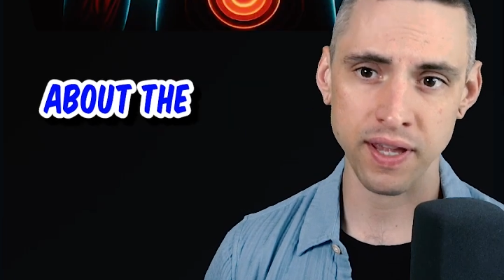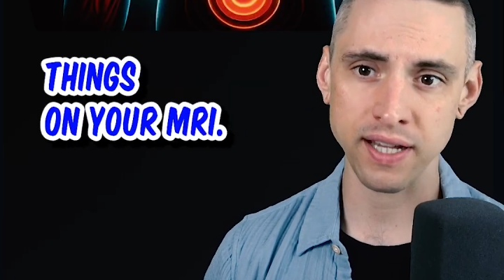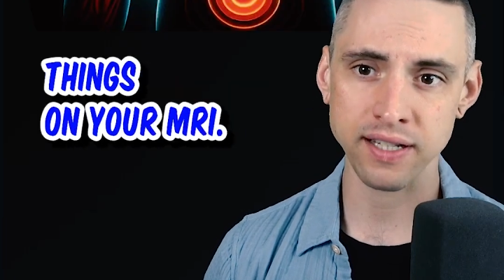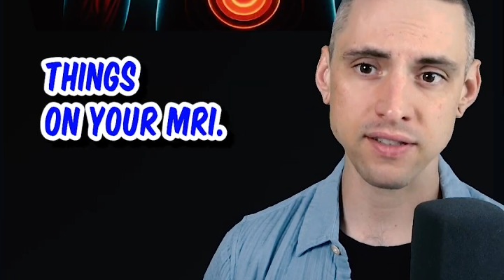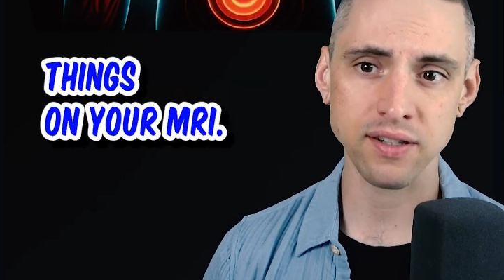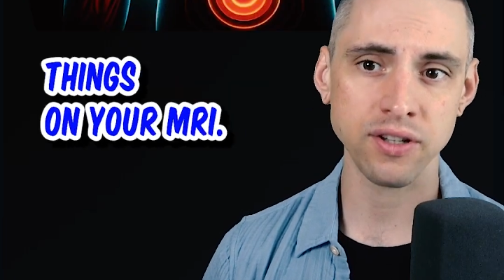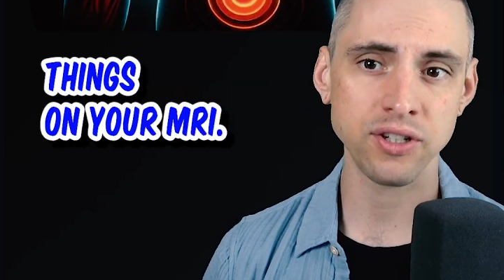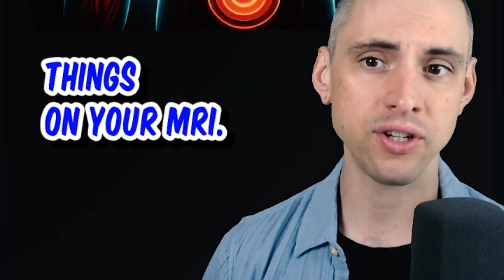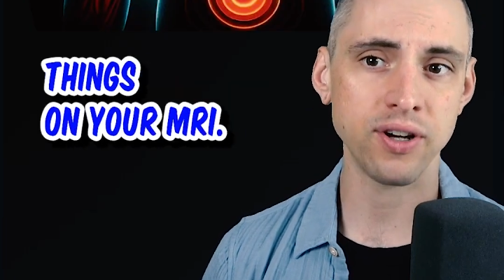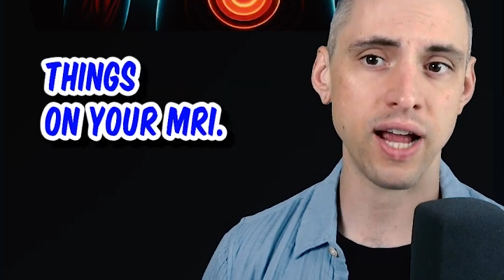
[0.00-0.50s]
the
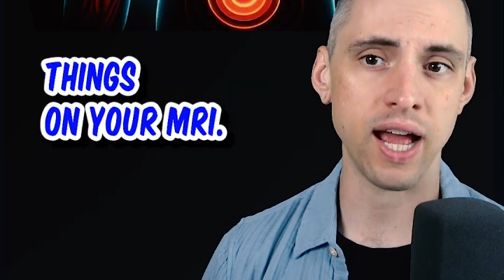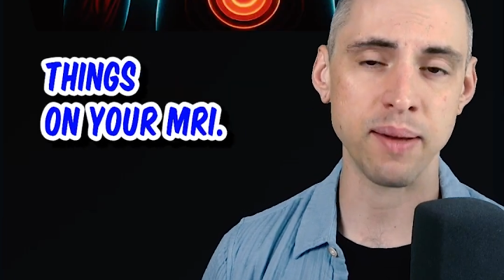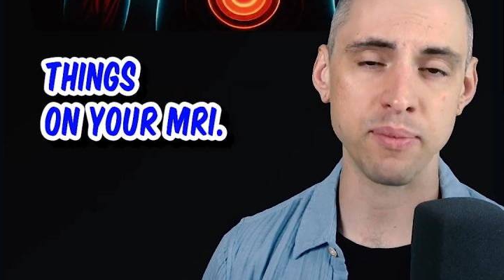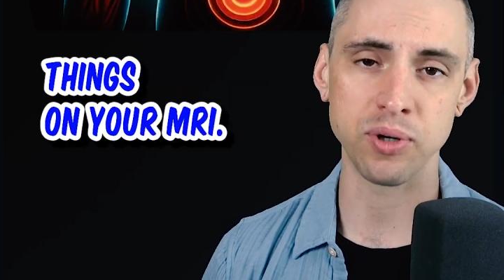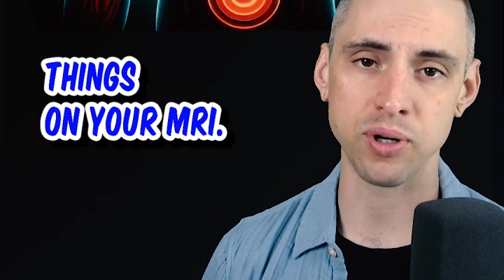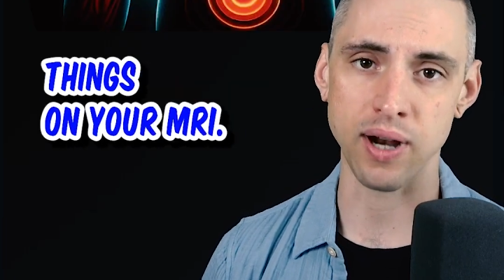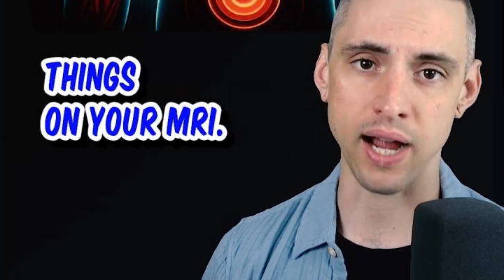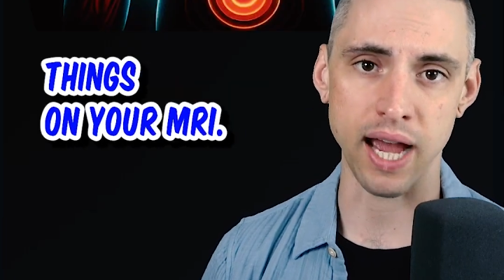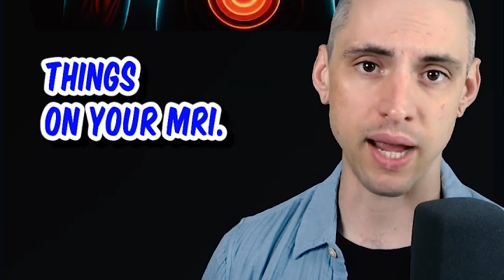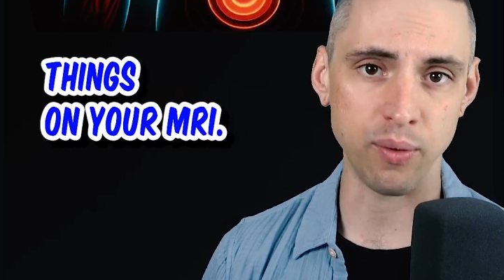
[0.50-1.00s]
things on your
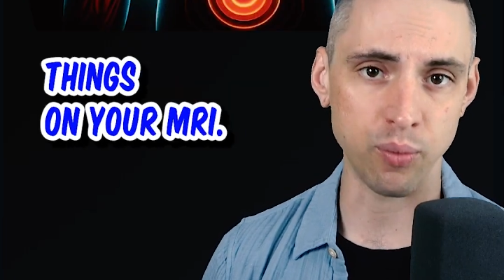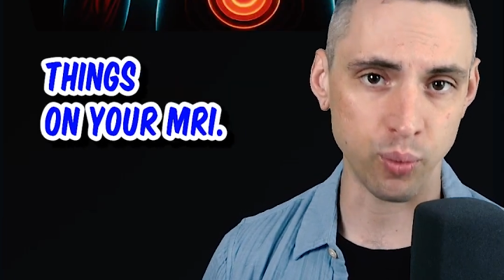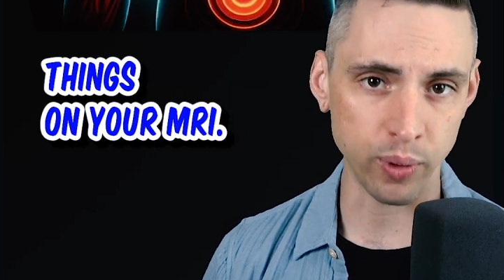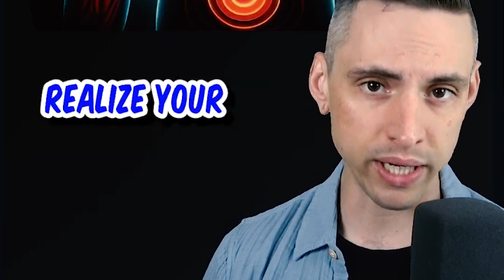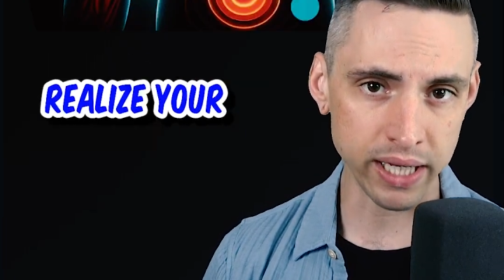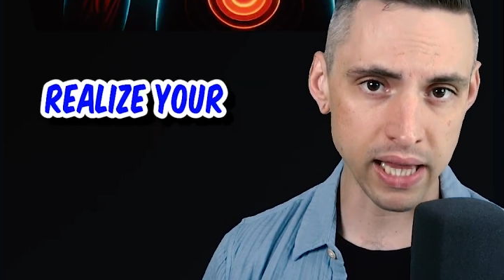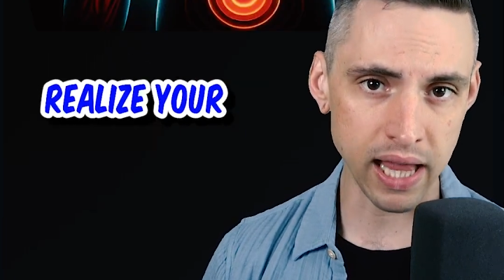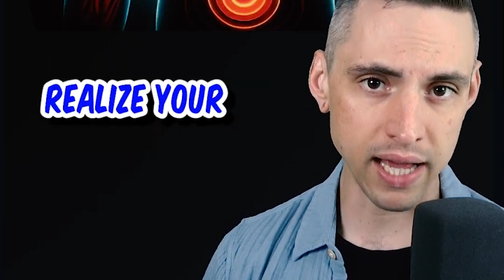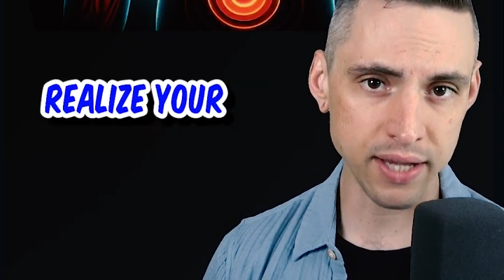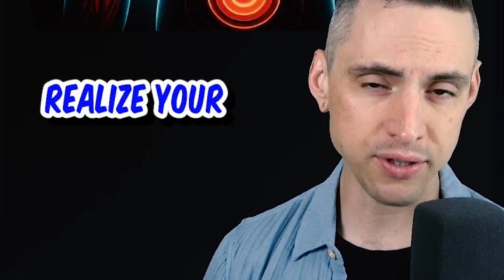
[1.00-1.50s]
MRI.
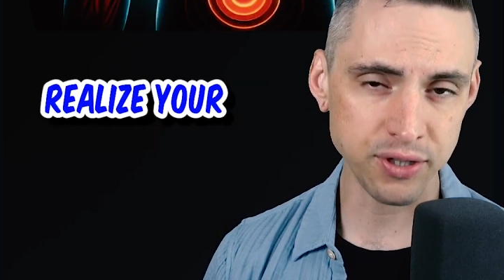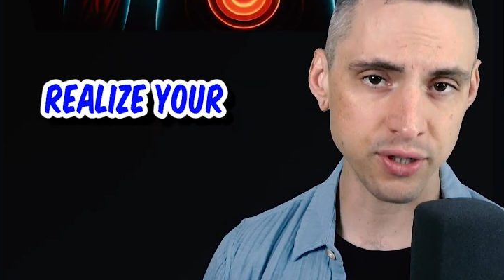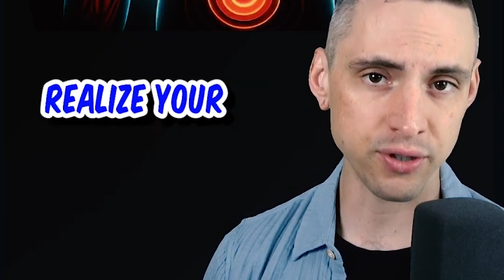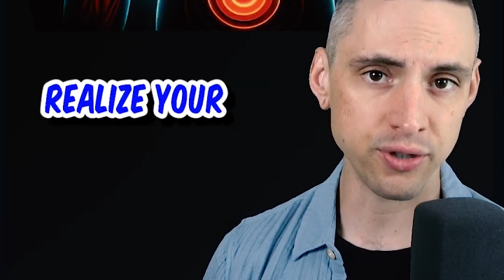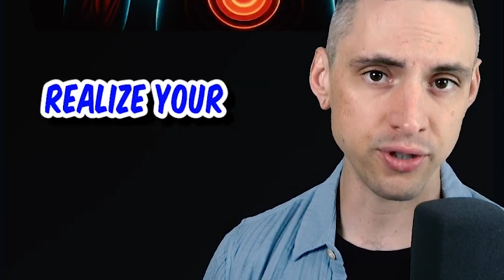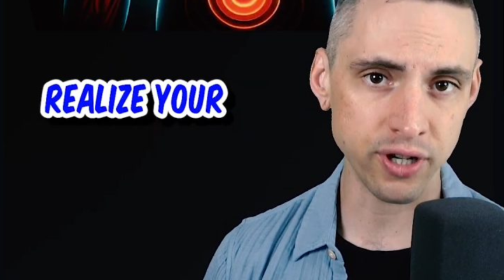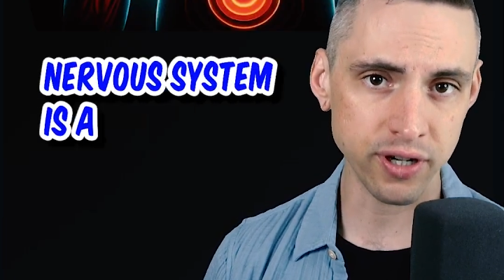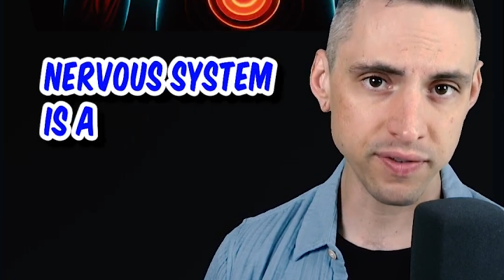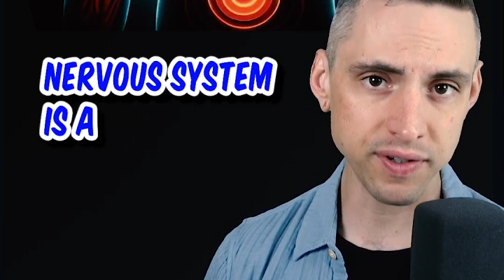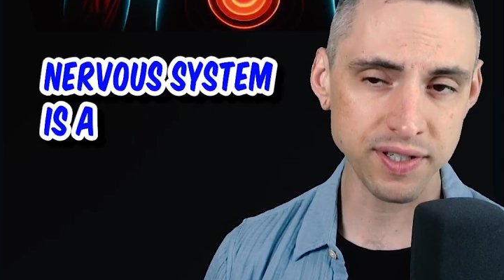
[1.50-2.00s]
Realize
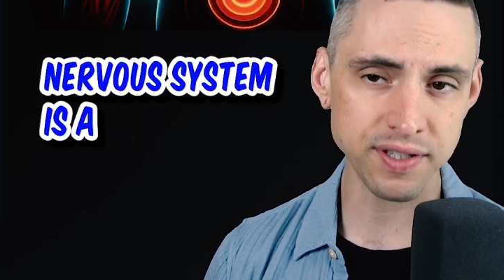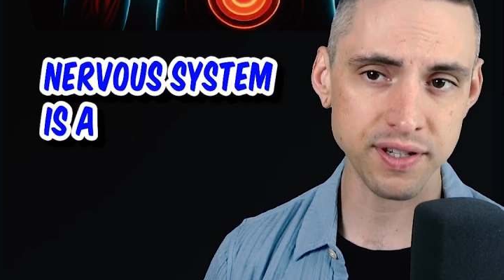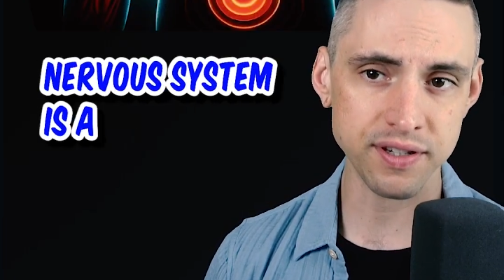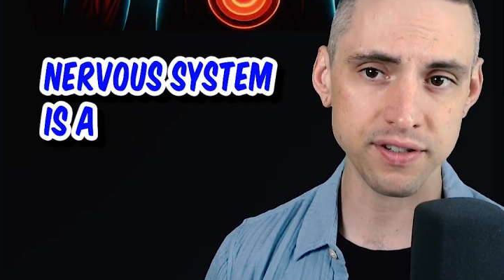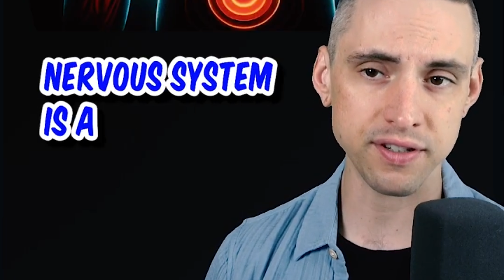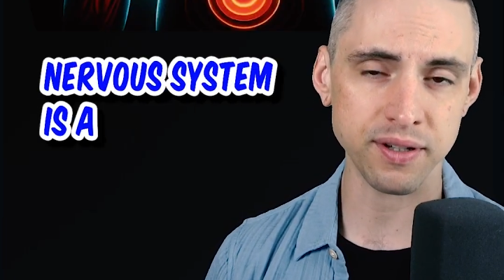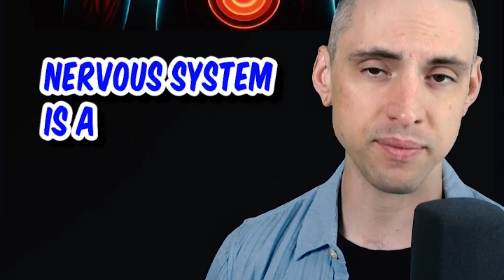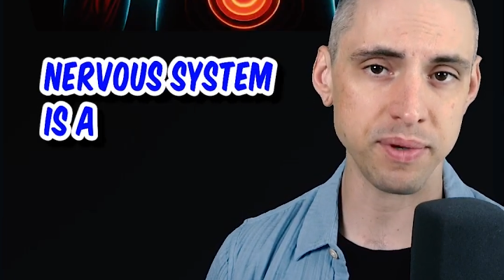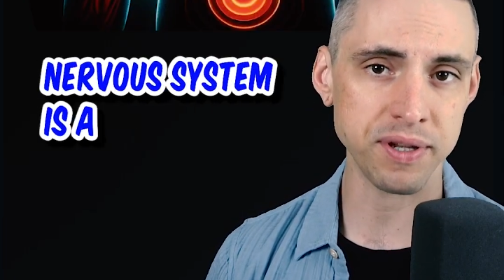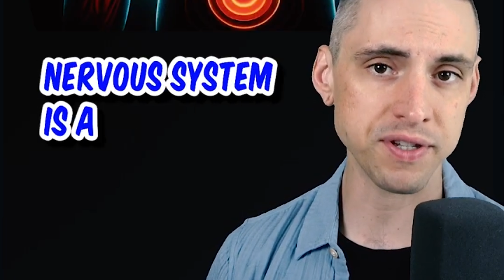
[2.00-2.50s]
your nervous
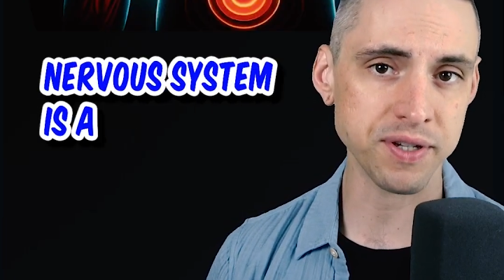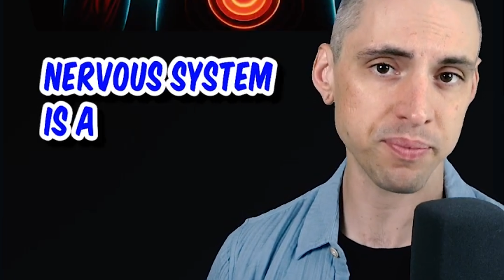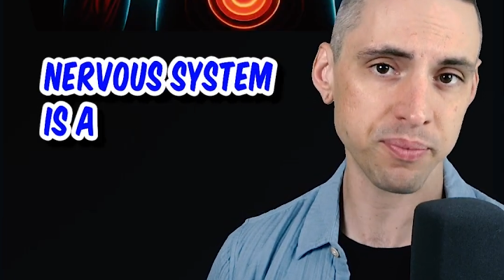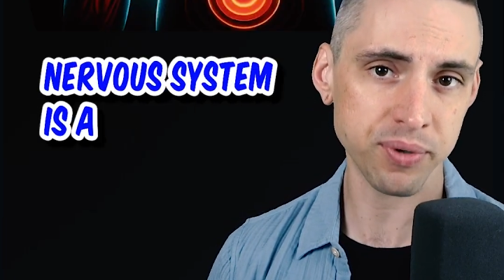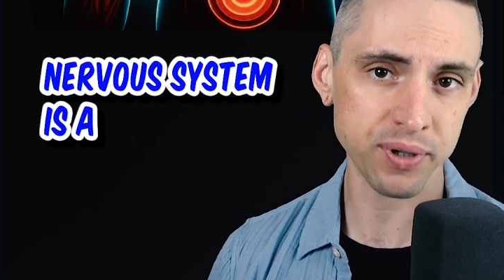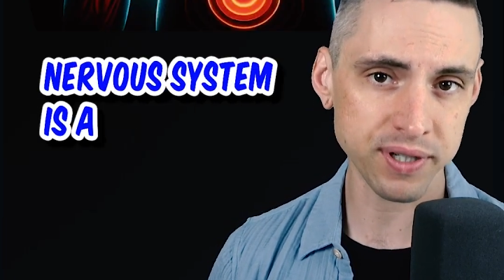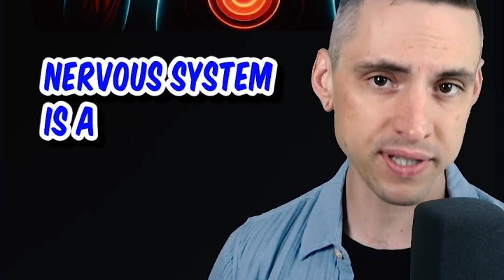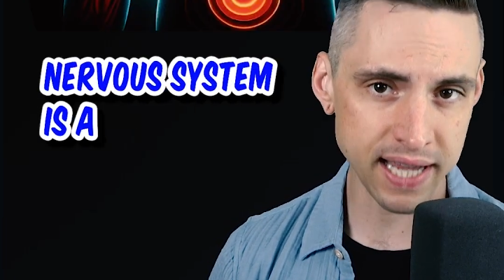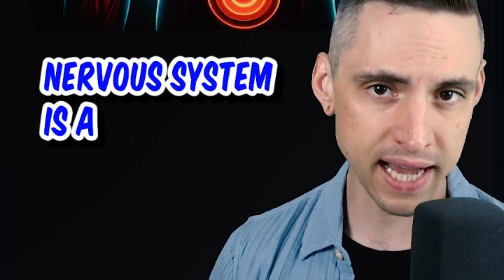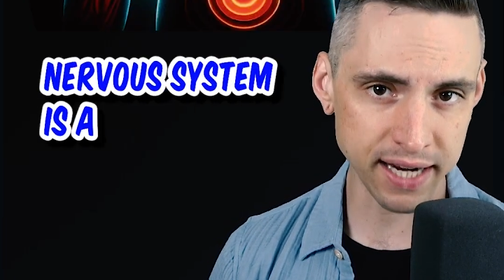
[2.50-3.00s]
system is
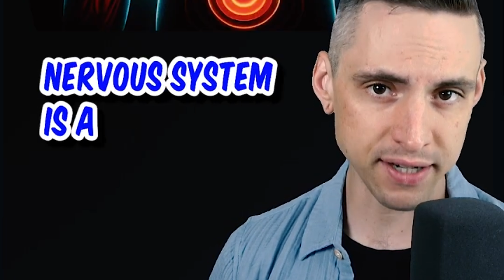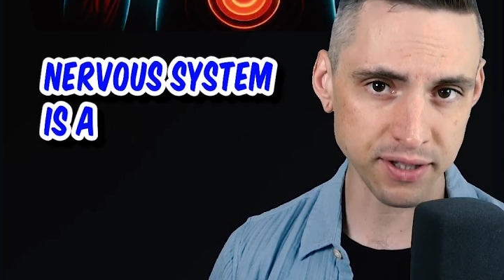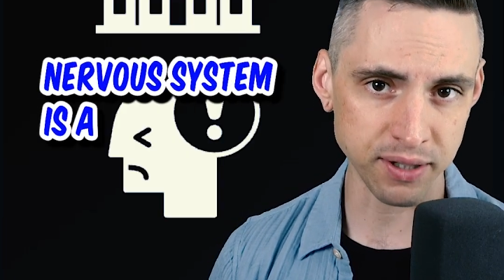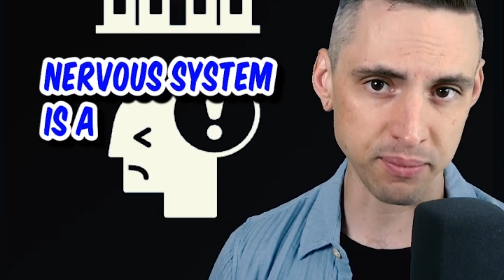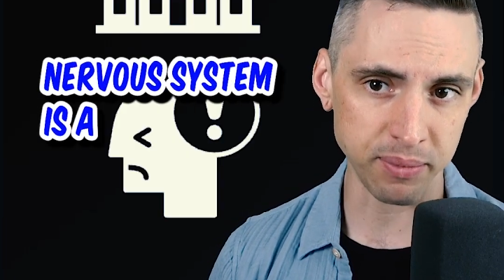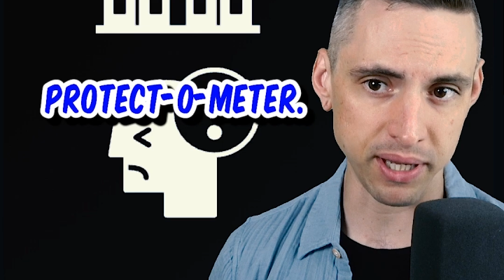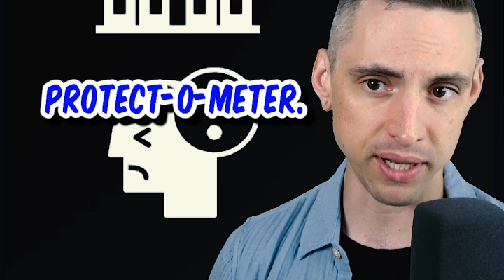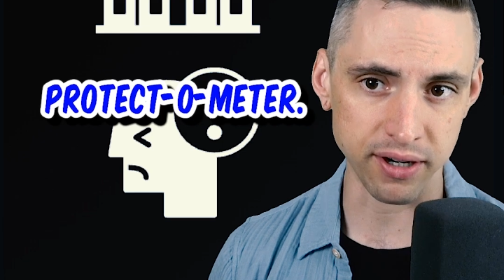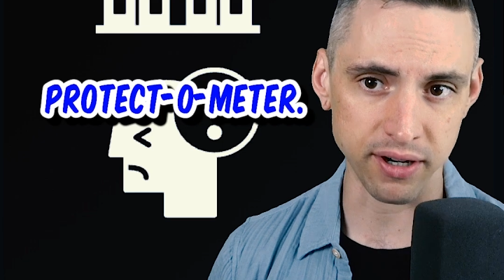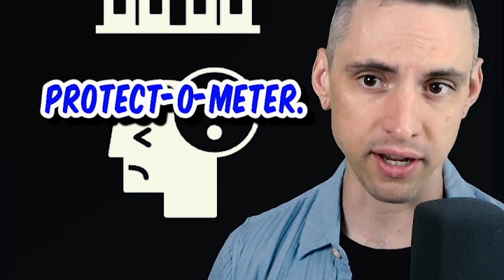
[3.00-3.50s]
a
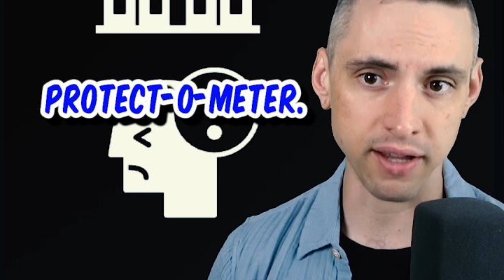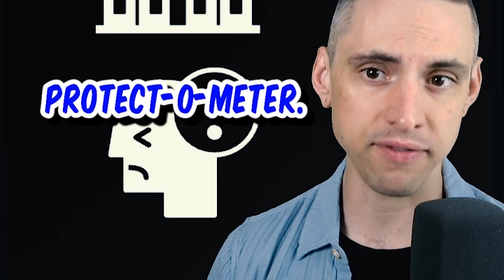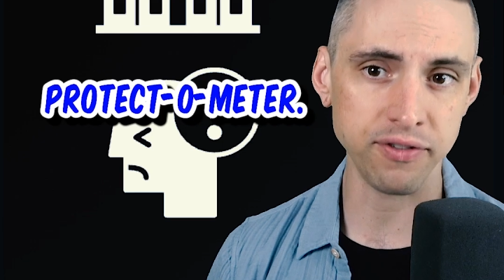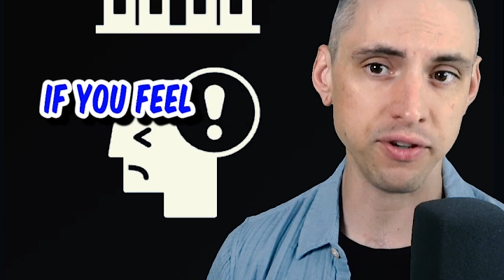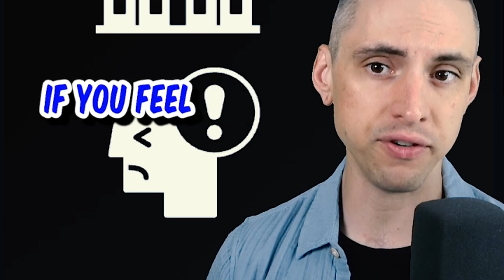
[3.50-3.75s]
protectometer.